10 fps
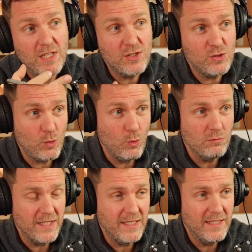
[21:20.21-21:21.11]
you tell a
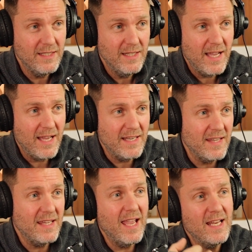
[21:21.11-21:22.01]
story, and
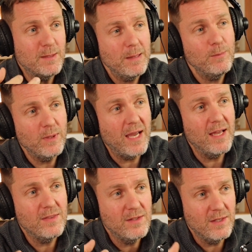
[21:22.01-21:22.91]
at the end, people
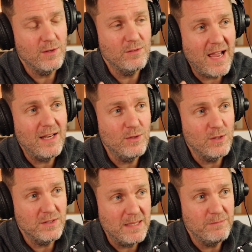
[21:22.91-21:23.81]
get you know, the
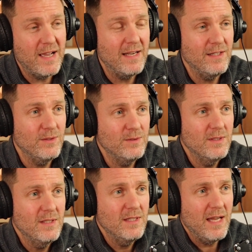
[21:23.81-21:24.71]
value, the deep value.
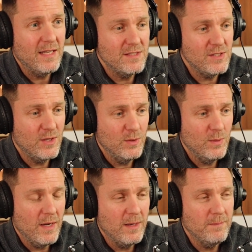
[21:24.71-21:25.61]
And
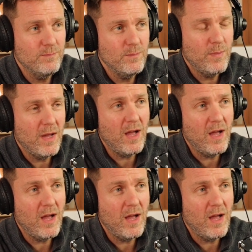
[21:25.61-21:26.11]
so, um,